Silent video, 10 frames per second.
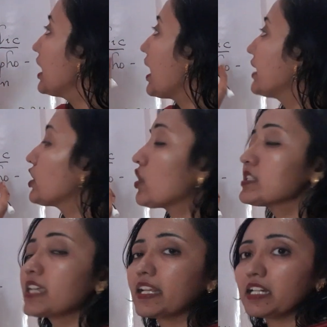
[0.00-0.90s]
and
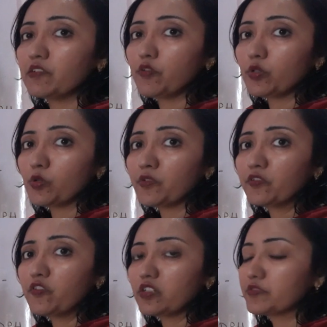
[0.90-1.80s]
non-cyclic
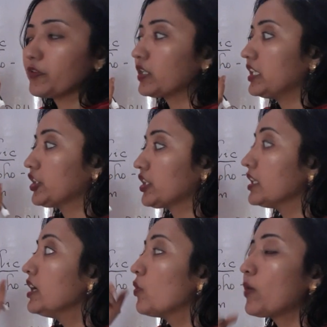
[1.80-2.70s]
photophosphorylation.
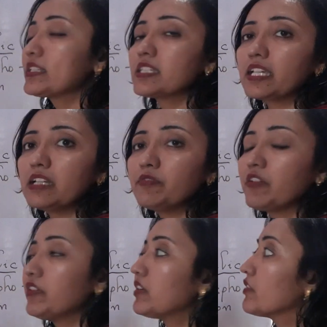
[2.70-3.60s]
Once again we
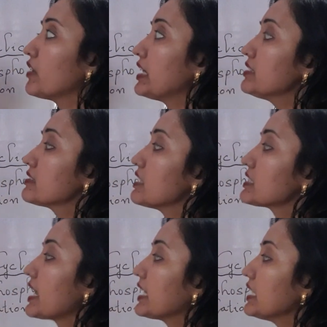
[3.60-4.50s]
will revise.
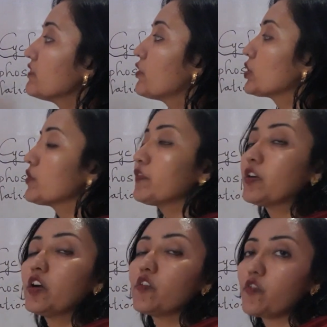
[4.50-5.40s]
Cyclic
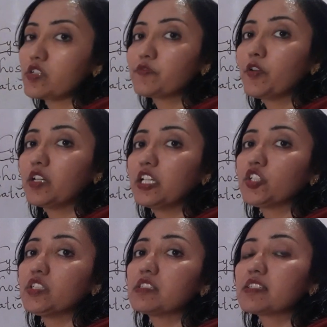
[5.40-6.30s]

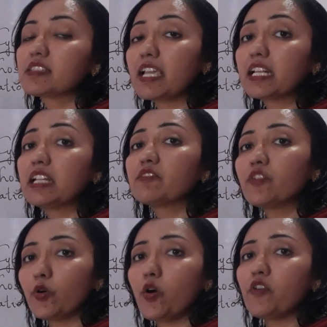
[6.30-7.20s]
photophosphorylation is the cyclic
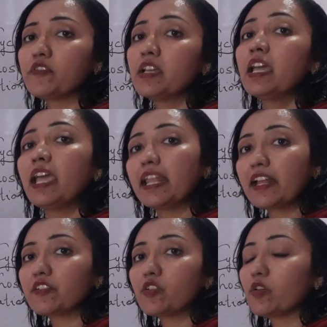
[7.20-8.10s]
flow of
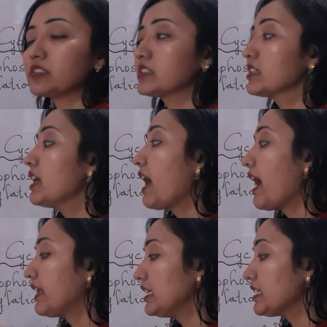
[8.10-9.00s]
electrons,
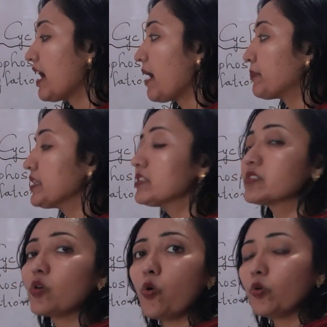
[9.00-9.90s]
and it happens
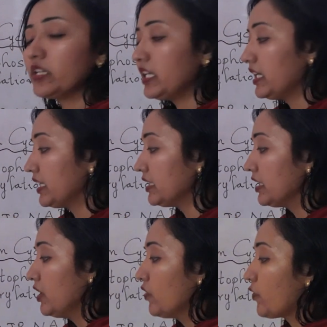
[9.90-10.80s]
only in
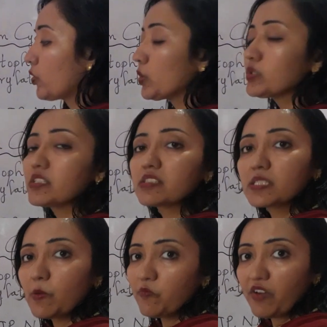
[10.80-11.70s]

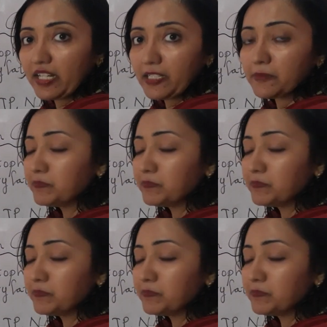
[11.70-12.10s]
photosystem 1,